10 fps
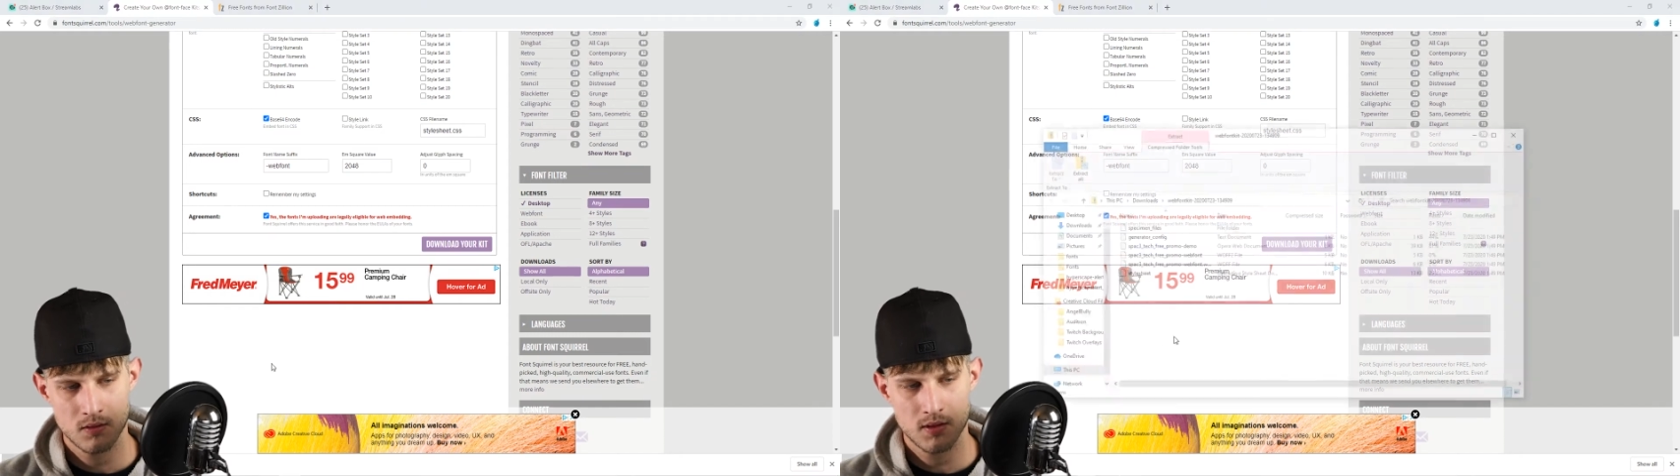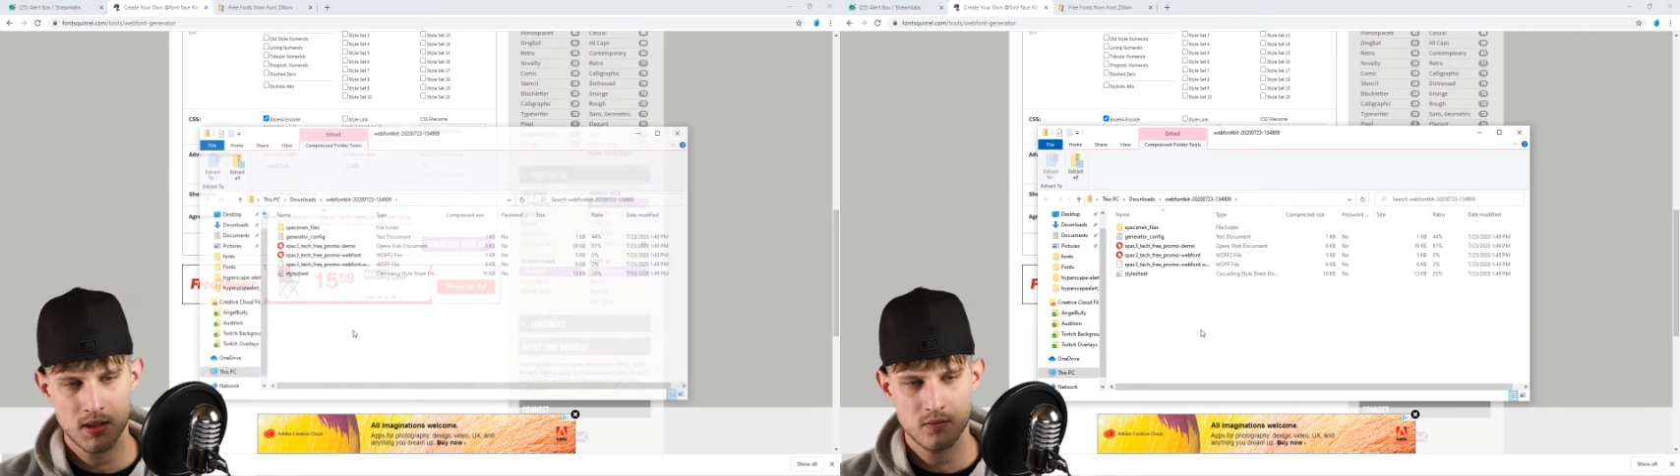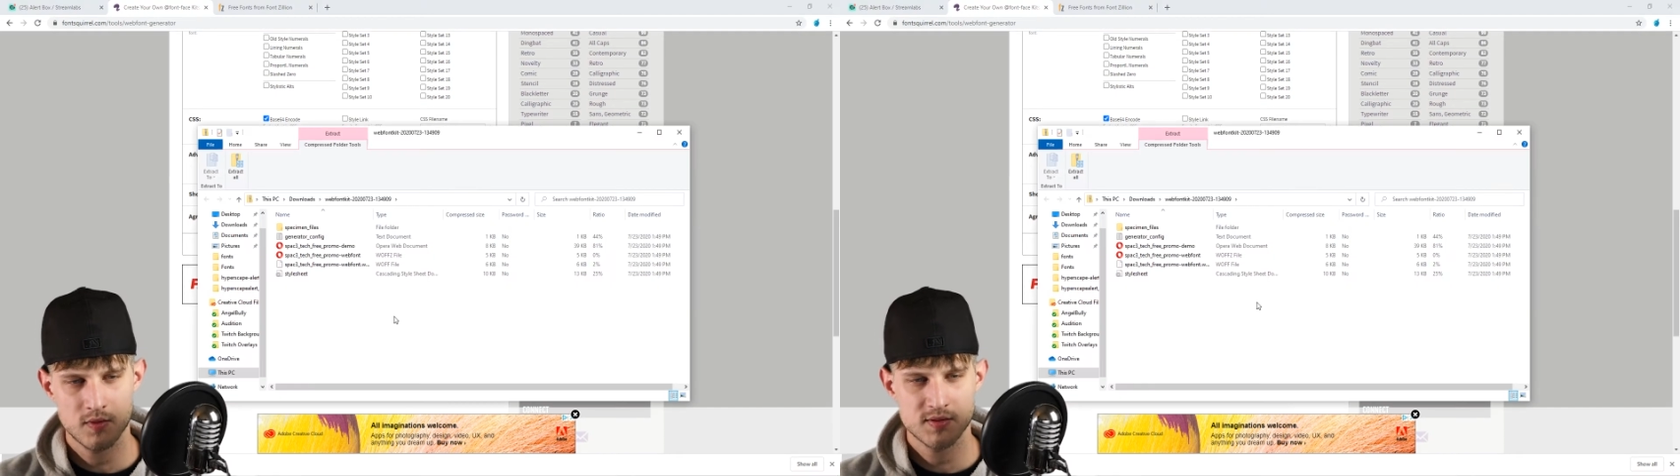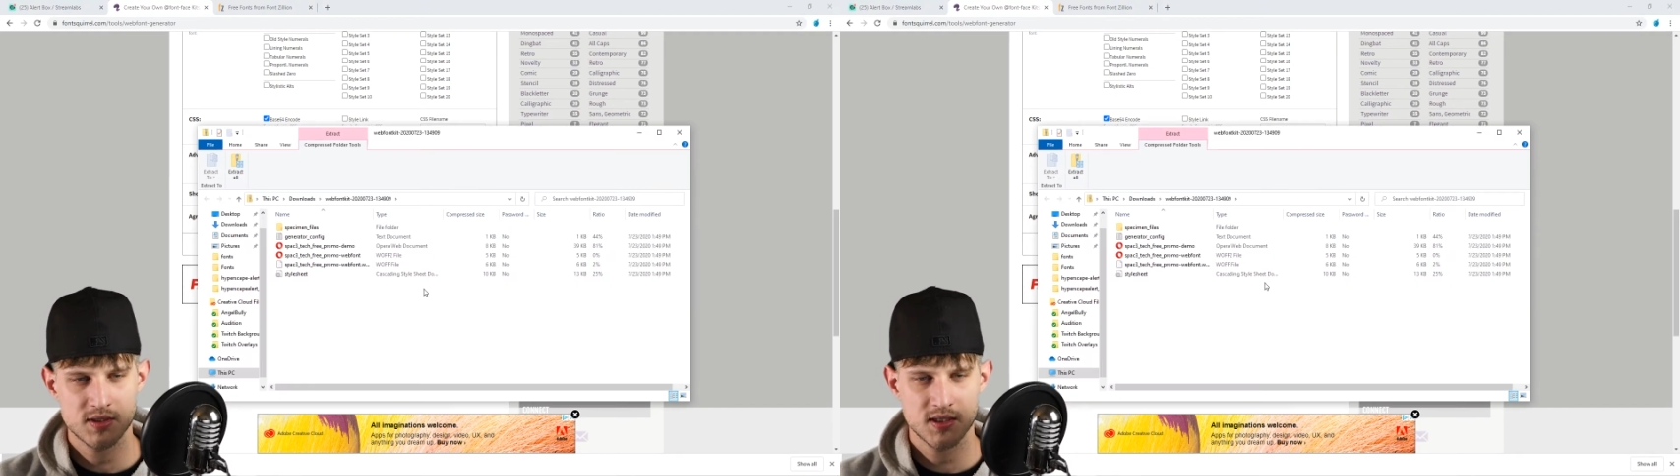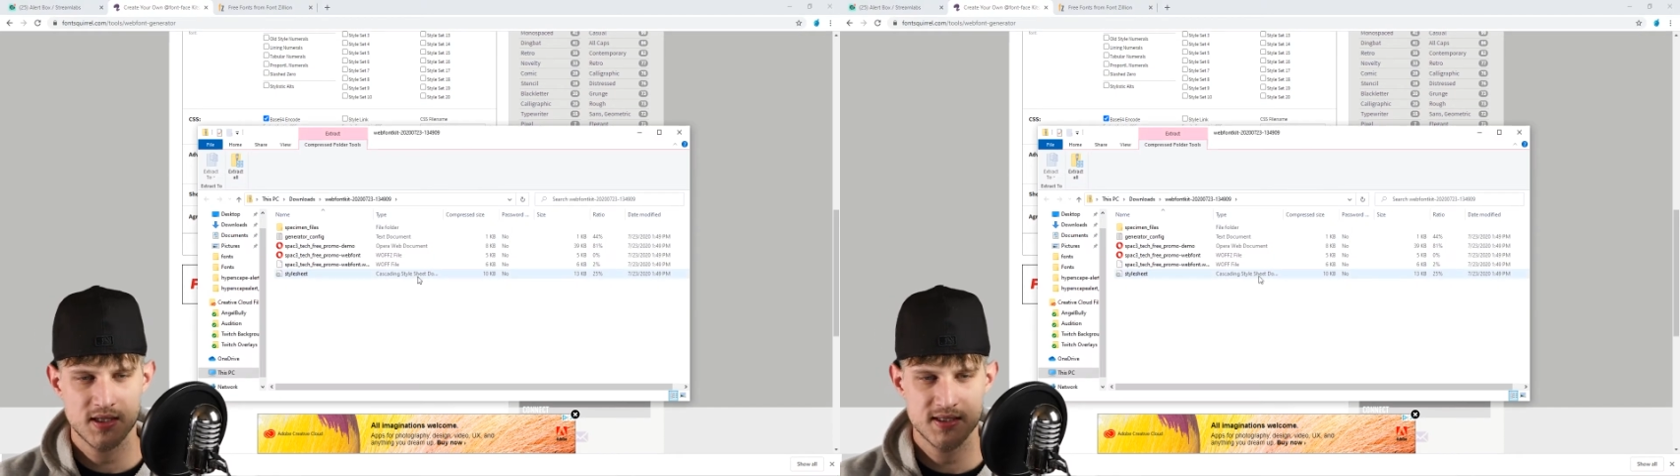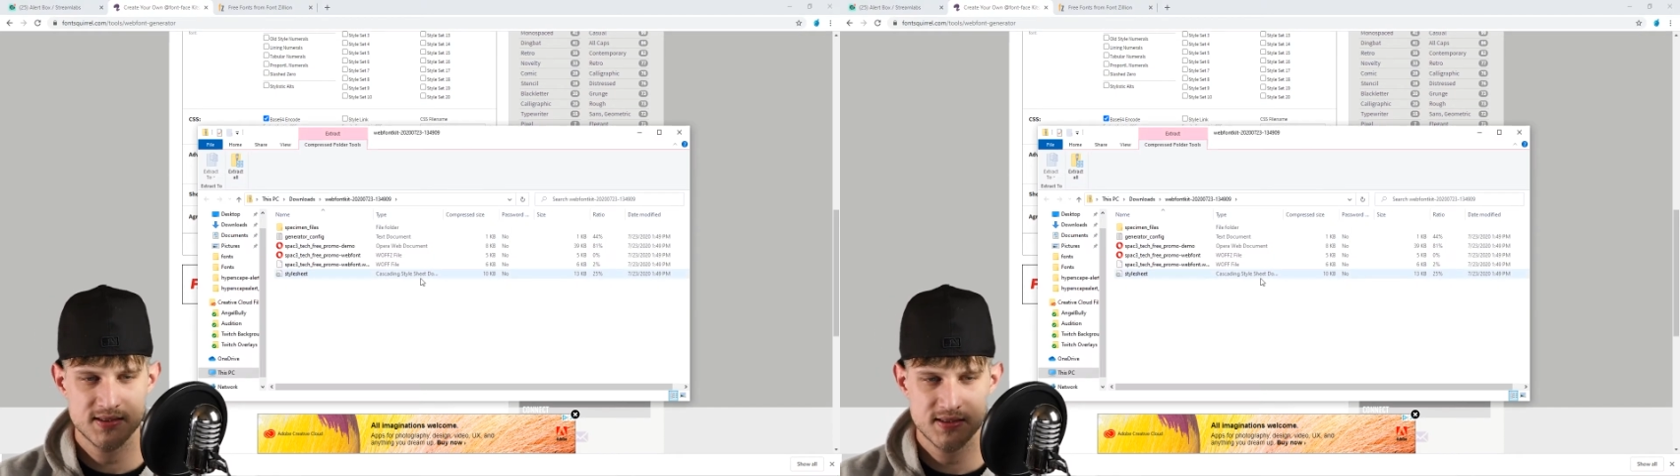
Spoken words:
Okay, once your kit's